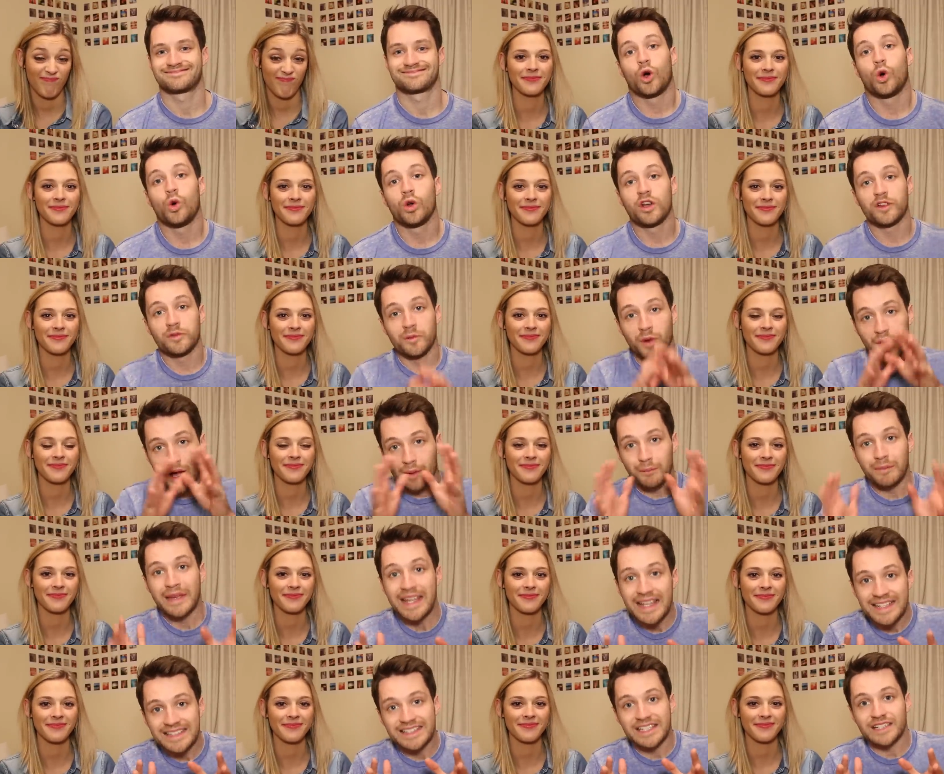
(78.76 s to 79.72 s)
Speaker 1: All of my
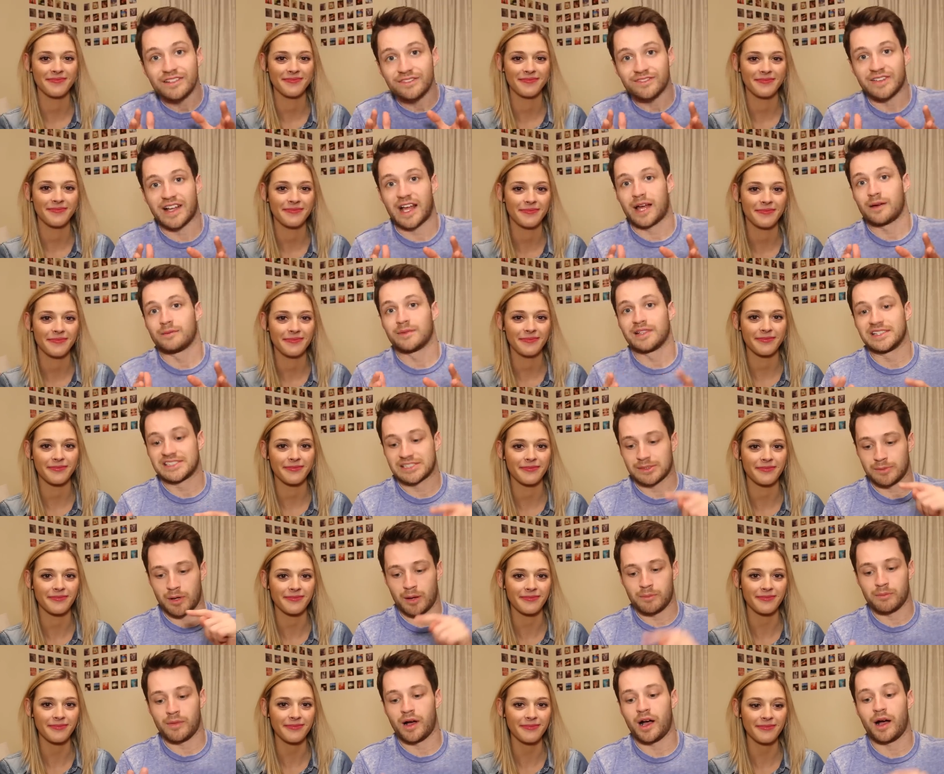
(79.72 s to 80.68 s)
immediate family,
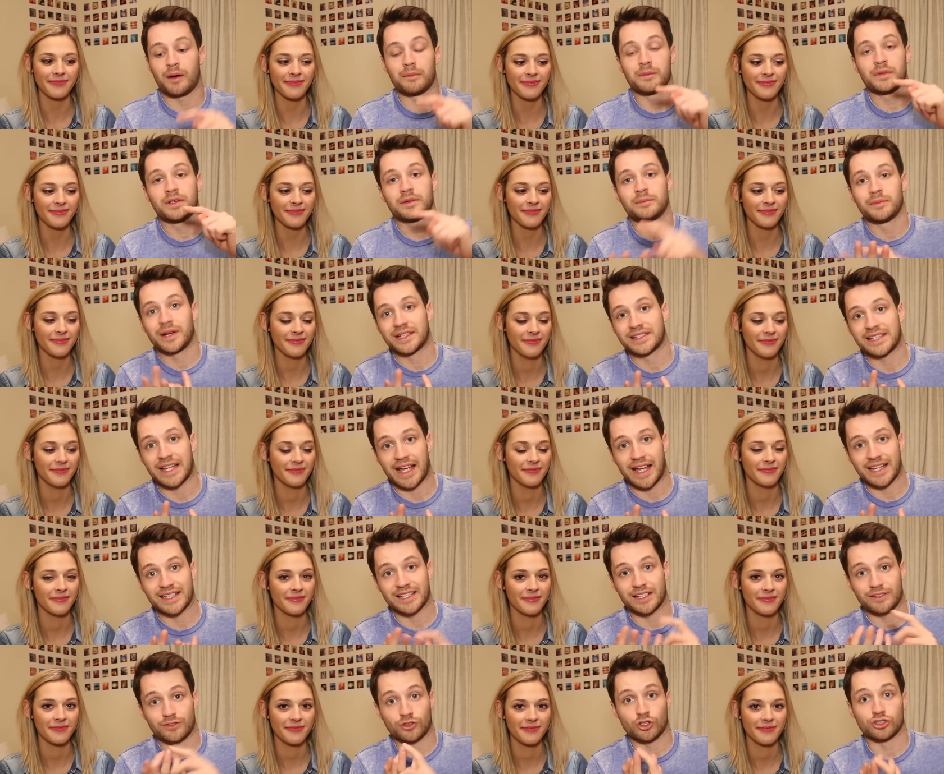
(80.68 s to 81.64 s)
so my mum, my
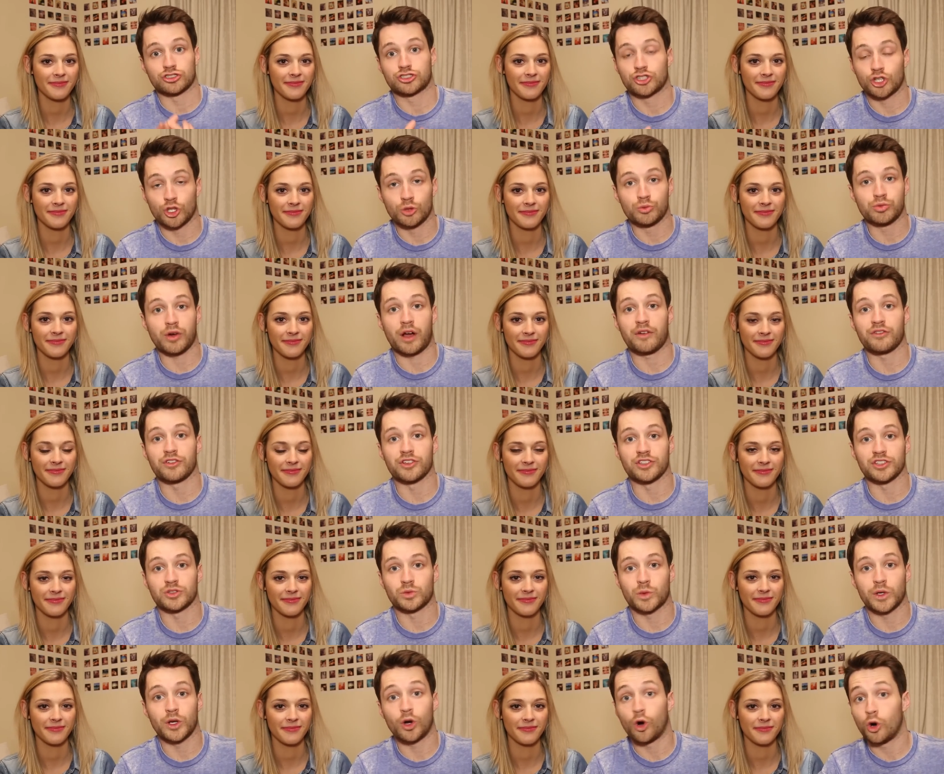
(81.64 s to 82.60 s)
dad, and I've got two
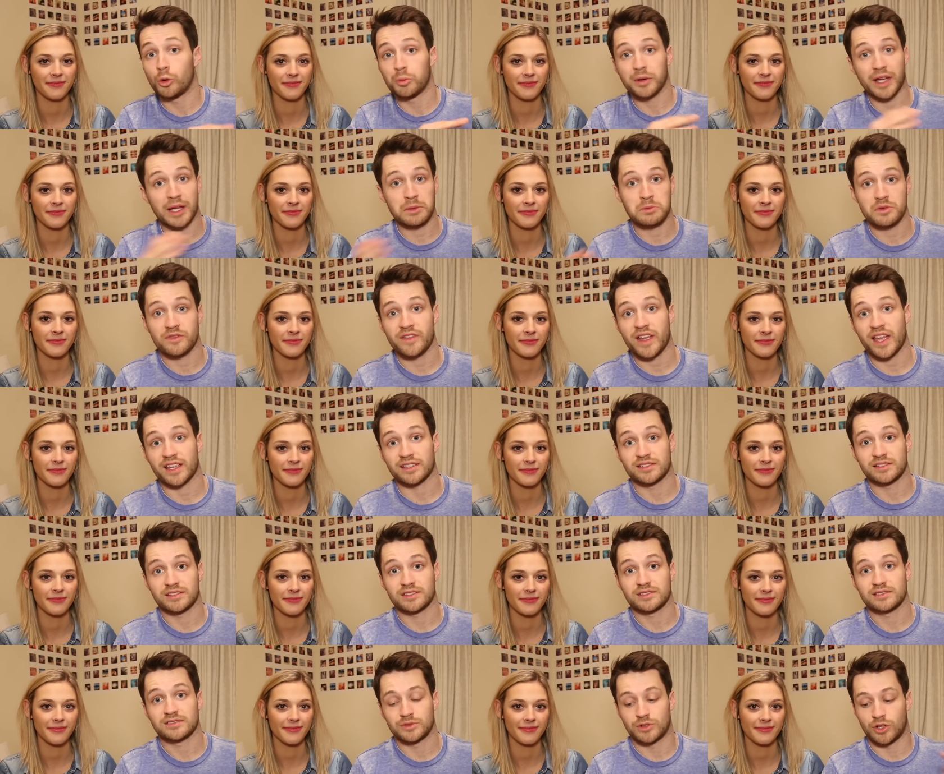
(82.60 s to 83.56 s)
brothers, we all begin with
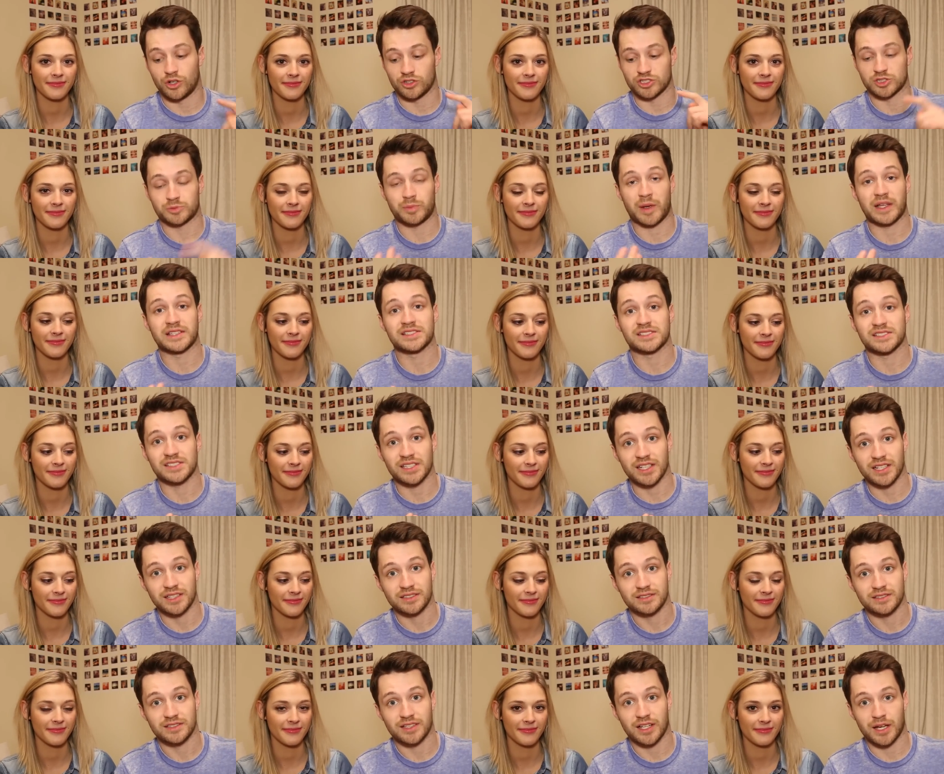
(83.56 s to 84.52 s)
S. We've got
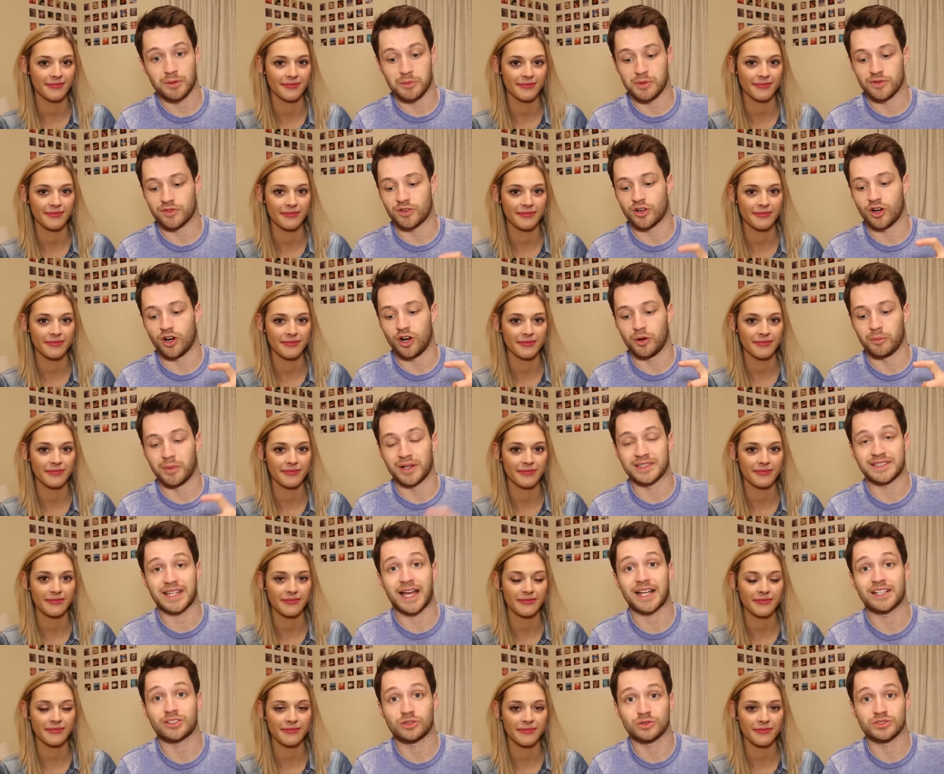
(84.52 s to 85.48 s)
Spencer, and we've got my
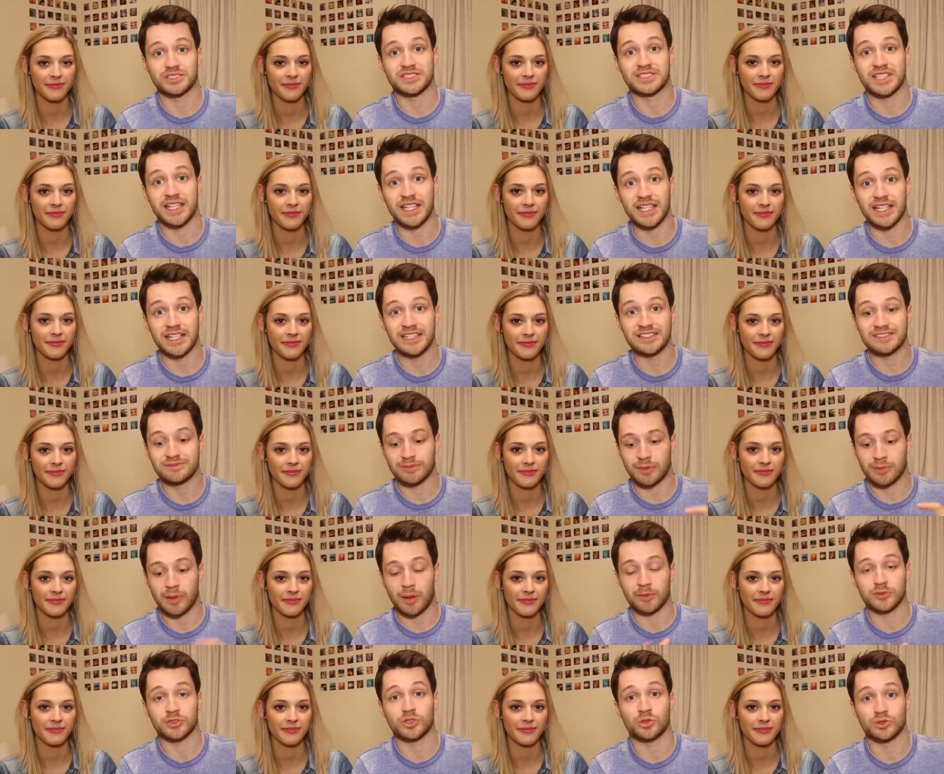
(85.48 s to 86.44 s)
dad called Steve,
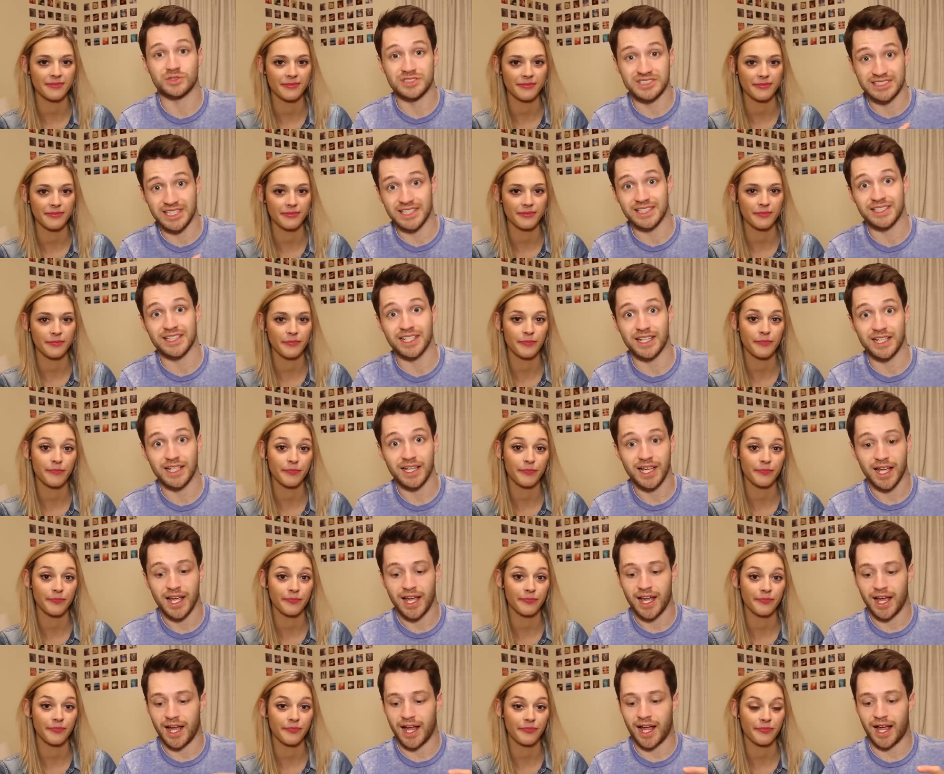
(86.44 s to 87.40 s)
my mum's called Sindy,
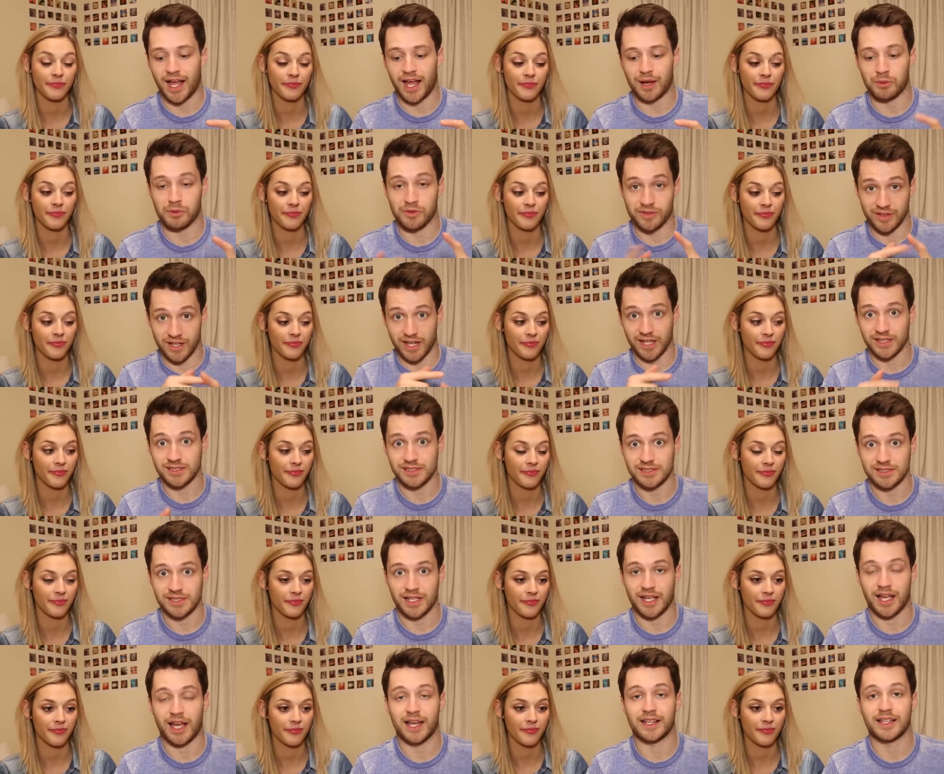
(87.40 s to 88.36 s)
uh, with an
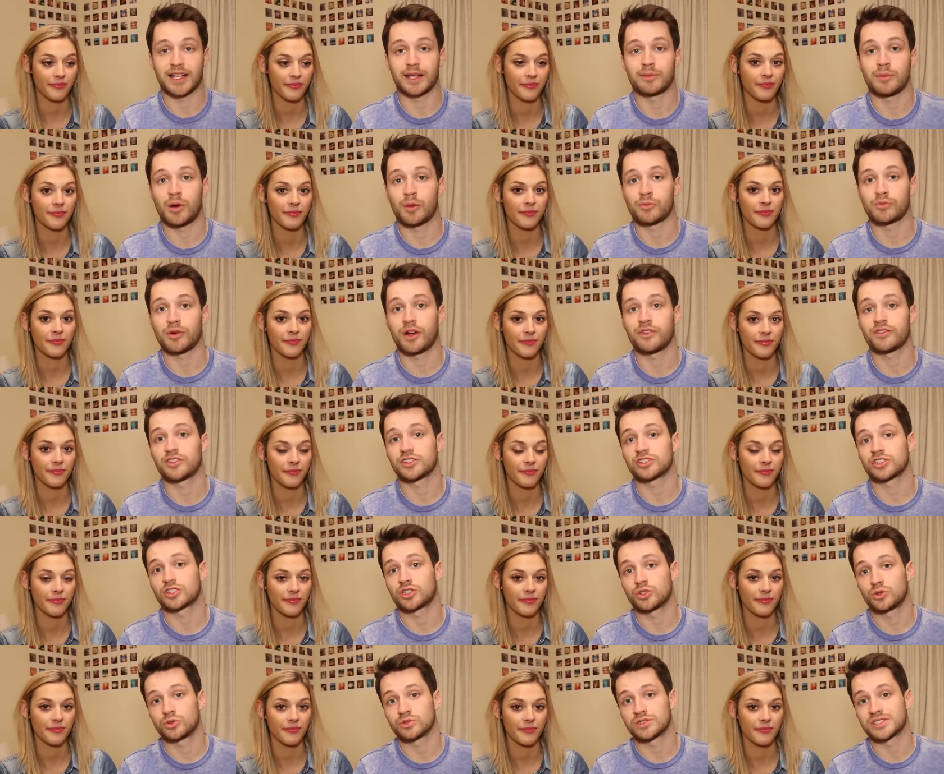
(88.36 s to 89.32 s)
S, and then my
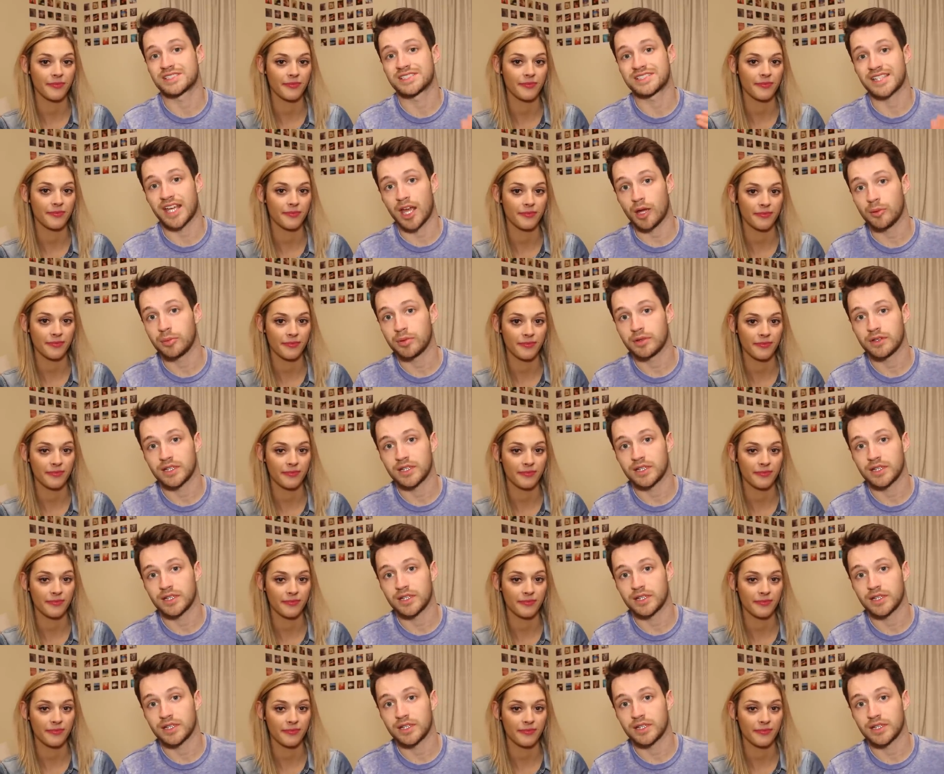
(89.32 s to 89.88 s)
brothers are called Seb,